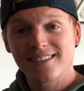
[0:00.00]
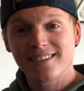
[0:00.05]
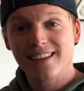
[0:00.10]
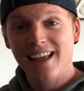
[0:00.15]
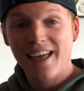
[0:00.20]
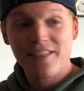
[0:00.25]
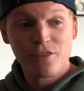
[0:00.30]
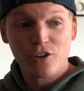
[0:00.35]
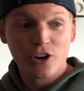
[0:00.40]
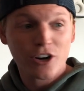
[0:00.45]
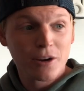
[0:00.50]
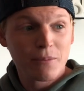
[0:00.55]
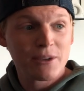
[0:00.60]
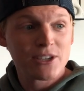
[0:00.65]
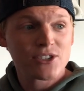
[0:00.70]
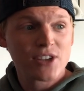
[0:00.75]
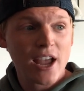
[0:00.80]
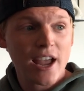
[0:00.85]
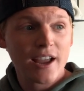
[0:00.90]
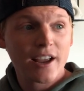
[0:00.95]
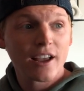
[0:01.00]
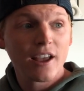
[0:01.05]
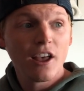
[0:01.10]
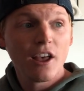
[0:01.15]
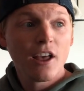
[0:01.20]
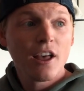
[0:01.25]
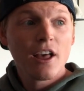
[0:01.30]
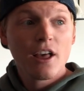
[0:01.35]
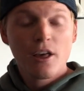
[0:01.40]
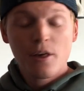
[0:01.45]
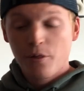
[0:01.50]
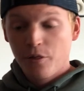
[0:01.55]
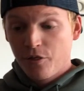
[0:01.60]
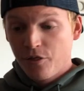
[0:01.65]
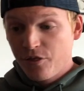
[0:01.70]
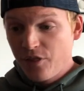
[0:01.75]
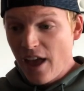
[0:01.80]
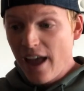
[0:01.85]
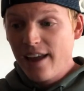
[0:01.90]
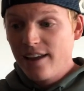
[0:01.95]
and they're going to be saying,
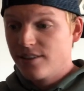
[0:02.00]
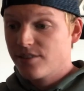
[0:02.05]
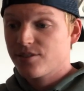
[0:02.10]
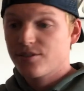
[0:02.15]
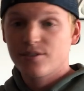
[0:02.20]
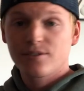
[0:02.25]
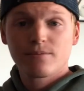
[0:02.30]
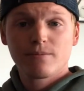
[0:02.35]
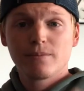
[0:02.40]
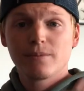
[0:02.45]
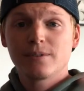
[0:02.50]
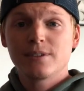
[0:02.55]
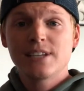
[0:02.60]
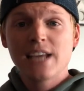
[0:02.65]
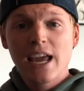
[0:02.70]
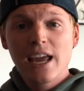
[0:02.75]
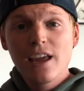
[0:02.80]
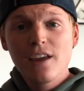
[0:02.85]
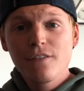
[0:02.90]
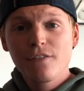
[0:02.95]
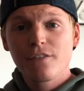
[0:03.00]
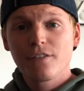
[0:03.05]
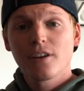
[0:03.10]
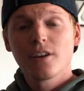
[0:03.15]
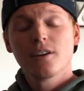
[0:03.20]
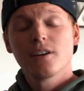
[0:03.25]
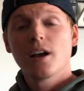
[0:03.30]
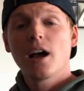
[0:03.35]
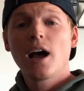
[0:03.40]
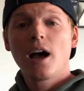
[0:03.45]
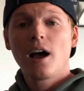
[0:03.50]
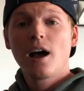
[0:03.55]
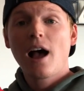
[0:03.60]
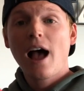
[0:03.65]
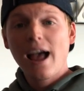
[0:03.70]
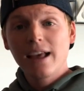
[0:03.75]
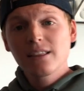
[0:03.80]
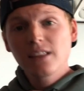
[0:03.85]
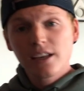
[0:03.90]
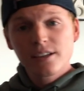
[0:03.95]
thanks, Dave.
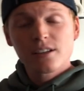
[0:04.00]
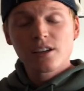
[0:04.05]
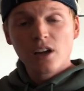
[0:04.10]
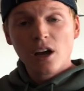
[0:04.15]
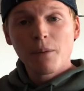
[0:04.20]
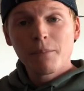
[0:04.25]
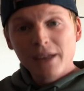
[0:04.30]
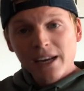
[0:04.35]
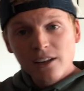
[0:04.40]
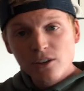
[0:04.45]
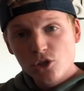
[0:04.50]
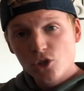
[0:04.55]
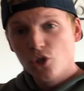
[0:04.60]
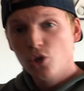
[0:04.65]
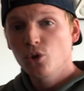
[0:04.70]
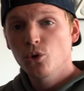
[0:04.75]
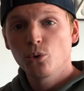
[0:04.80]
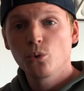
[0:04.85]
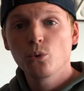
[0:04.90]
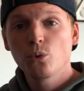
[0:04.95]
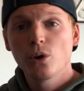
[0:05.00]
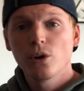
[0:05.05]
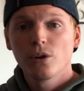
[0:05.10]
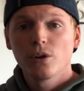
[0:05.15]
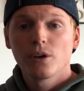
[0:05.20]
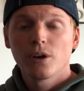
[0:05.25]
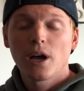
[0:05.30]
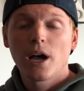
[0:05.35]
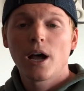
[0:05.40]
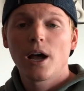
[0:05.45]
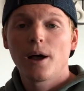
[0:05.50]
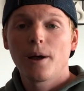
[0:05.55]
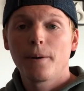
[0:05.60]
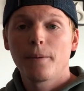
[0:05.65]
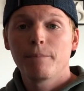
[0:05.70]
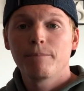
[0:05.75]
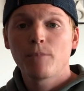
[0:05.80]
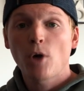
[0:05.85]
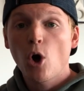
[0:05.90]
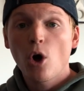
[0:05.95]
I'd like to come in at 2
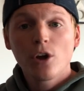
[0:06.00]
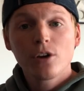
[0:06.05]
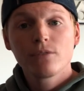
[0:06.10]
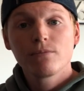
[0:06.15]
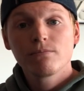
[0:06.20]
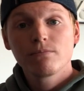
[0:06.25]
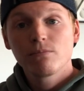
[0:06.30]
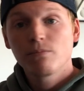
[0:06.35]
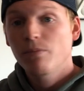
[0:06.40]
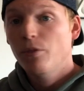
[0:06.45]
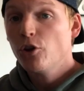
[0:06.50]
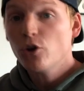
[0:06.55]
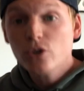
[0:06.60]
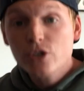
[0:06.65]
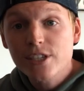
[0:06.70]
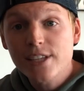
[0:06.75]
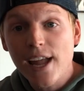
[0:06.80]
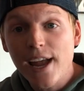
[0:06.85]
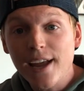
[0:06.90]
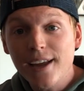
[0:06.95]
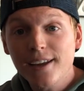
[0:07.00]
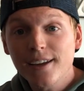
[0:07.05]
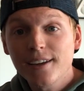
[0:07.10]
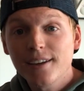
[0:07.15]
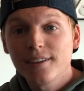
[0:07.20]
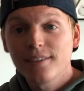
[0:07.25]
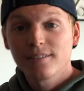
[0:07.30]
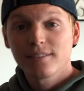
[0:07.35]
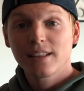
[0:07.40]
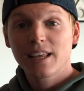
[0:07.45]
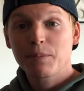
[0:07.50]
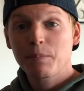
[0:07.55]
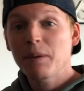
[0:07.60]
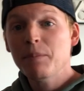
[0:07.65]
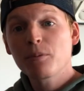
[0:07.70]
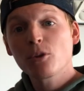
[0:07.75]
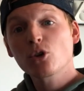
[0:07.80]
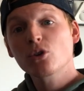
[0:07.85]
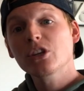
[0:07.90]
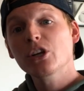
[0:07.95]
on Thursday. Like,
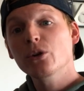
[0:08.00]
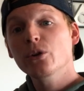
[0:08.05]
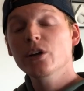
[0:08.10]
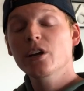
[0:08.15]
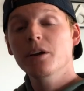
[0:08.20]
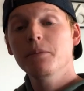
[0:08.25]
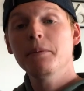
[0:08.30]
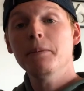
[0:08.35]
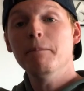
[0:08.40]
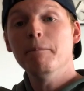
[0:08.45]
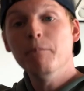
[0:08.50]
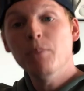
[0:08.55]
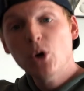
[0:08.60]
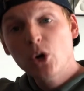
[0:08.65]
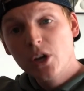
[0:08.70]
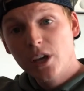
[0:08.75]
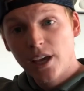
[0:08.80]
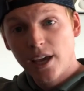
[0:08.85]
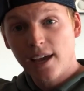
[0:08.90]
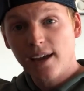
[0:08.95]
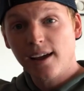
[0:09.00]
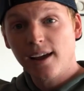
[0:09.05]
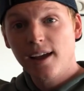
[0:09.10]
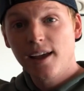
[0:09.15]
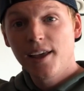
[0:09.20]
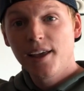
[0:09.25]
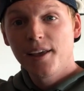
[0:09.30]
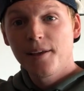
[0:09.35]
people are literally going to be booking